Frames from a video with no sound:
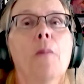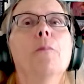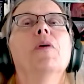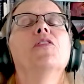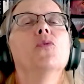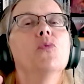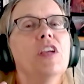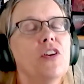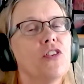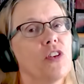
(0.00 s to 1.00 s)
but the
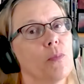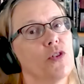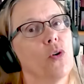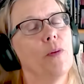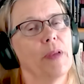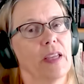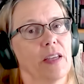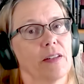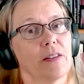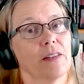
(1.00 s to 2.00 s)
reader's absorbing
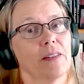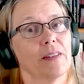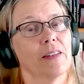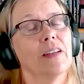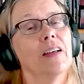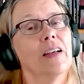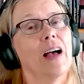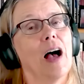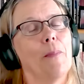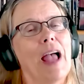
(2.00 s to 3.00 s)
it.
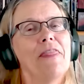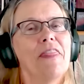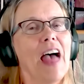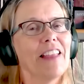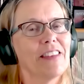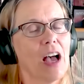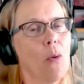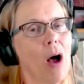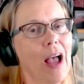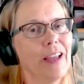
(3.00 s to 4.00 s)
And that's how
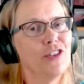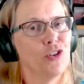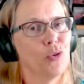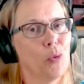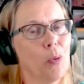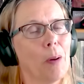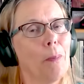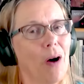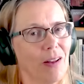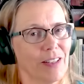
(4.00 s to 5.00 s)
I do
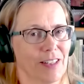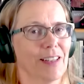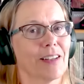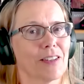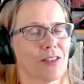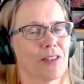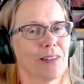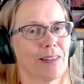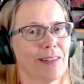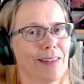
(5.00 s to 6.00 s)
politics.
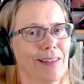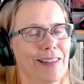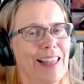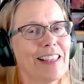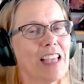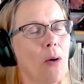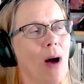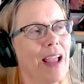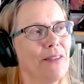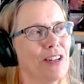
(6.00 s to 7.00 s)
That's how
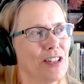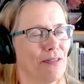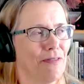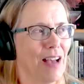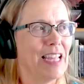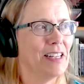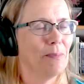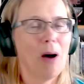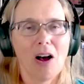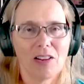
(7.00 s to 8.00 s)
I even define
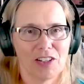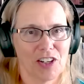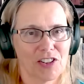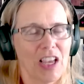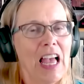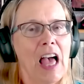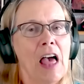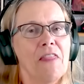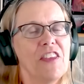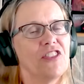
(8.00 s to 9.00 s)
politics.
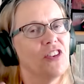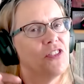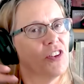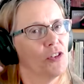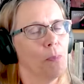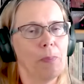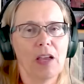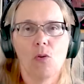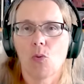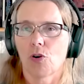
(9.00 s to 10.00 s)
This is this
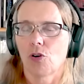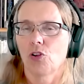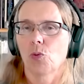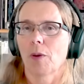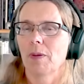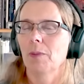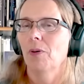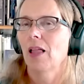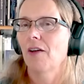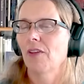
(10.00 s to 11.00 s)
big world where
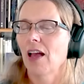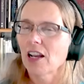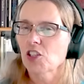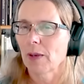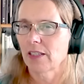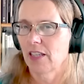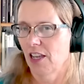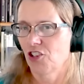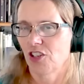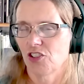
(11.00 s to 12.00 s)
people have
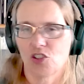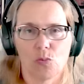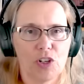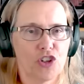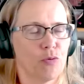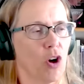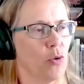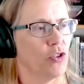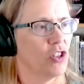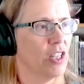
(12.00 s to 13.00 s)
expectations. The Witch
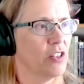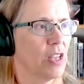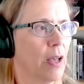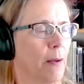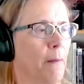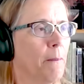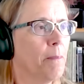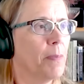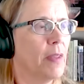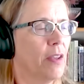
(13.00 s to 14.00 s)
Roads is
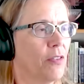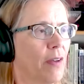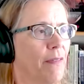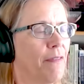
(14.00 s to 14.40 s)
is a